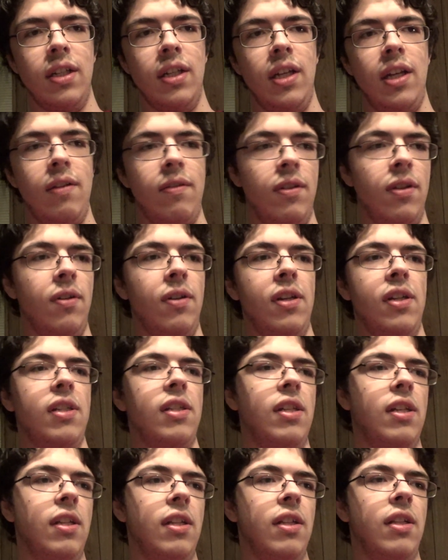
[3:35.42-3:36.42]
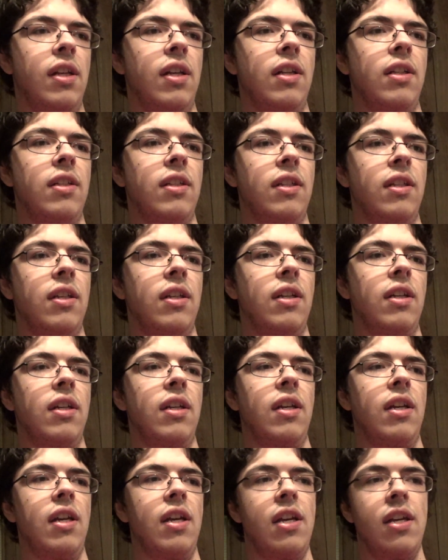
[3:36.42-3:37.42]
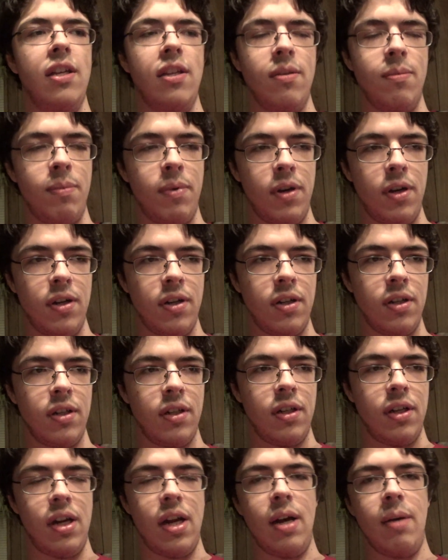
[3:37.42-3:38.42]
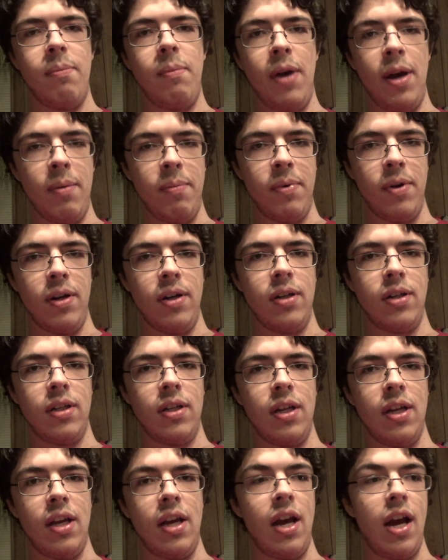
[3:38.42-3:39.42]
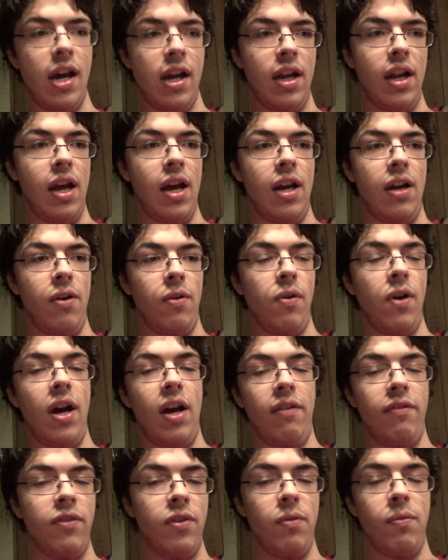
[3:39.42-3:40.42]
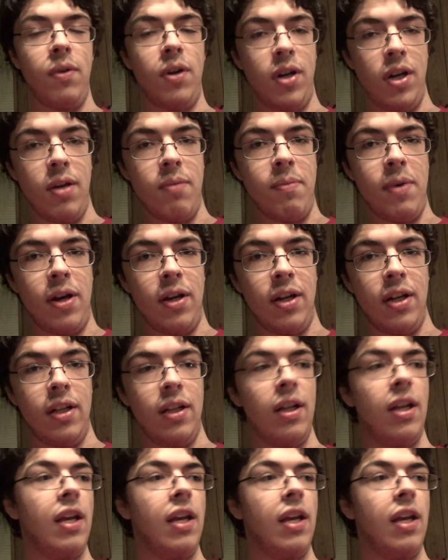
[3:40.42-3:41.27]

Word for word: even though he said that that's his part, not my part, and I don't have to worry about it.